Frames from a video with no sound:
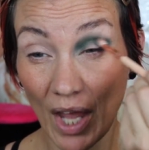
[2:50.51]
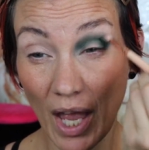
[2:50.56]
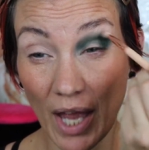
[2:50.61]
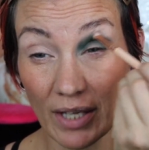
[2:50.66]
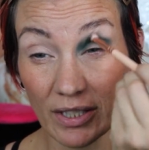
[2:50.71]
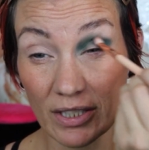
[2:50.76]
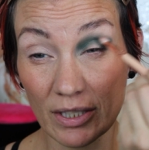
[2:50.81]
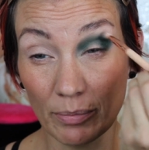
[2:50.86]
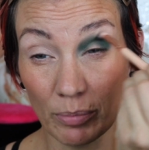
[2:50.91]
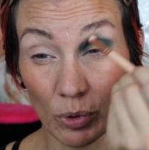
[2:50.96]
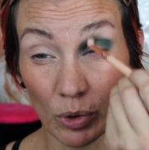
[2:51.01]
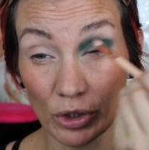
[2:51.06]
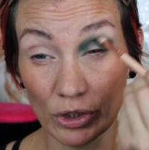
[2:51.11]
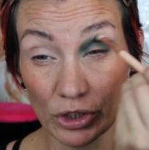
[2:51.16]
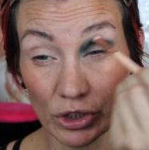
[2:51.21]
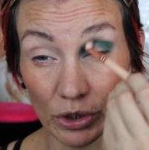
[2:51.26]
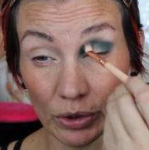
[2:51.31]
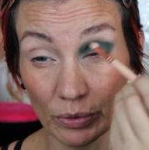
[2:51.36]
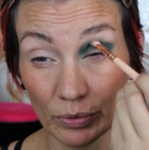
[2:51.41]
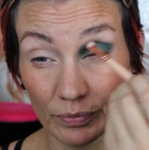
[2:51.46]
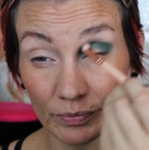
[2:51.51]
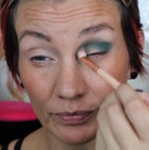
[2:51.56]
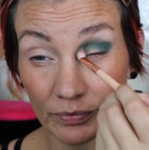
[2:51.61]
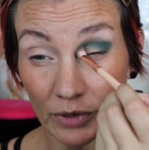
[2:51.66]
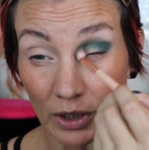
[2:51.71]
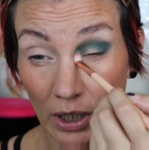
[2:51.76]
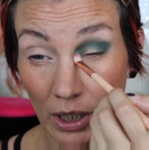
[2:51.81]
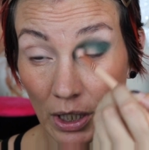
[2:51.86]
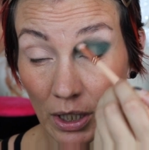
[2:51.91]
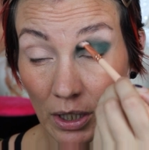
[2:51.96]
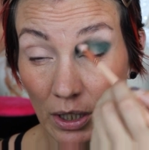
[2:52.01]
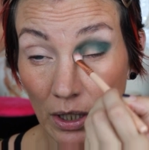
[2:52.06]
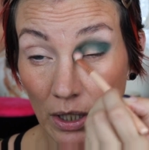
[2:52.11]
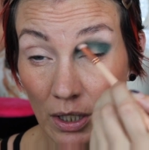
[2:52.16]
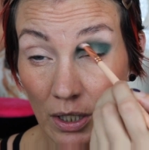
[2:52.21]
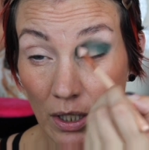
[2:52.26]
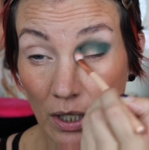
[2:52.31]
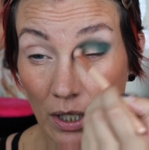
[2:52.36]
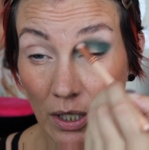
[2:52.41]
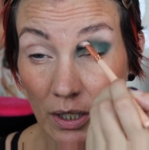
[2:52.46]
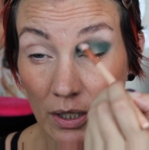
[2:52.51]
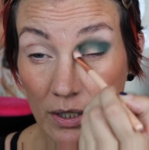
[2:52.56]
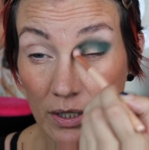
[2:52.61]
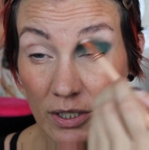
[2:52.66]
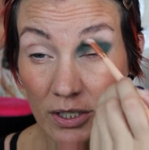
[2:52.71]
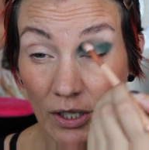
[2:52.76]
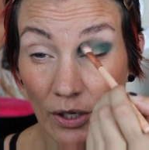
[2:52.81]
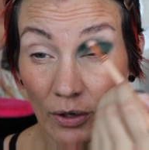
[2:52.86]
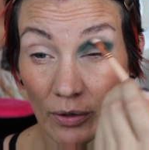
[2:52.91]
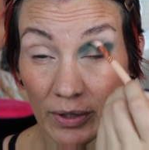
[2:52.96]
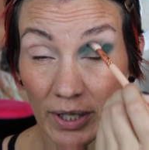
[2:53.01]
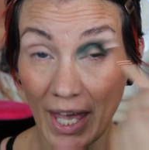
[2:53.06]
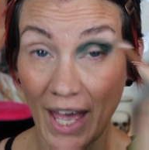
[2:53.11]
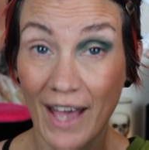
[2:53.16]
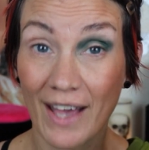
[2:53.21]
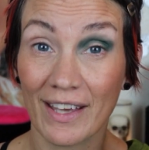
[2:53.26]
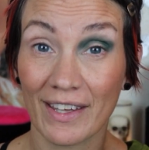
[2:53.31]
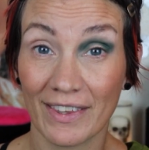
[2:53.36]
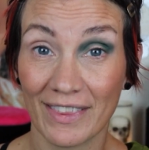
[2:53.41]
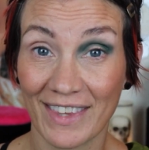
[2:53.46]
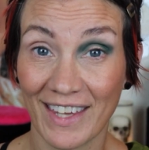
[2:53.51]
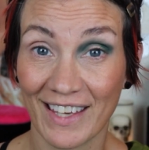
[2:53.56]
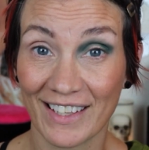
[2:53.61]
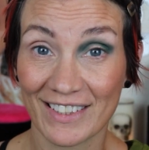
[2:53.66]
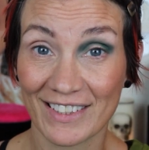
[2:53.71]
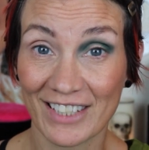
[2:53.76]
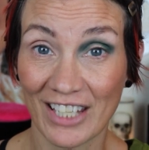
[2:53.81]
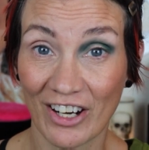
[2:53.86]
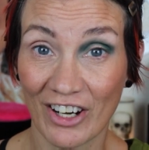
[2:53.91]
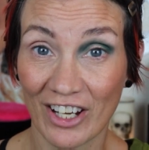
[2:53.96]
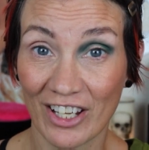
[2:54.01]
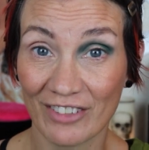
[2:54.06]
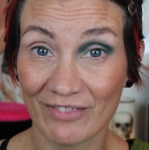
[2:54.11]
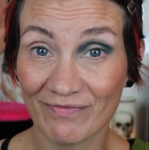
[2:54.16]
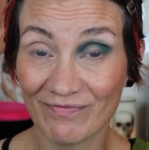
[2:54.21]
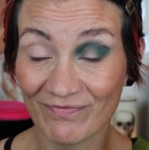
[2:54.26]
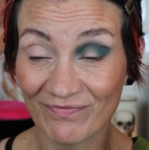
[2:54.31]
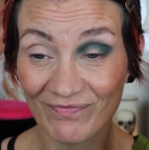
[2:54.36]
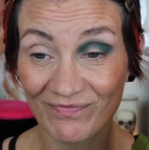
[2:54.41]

I support you. So, yeah, thanks, Sarah.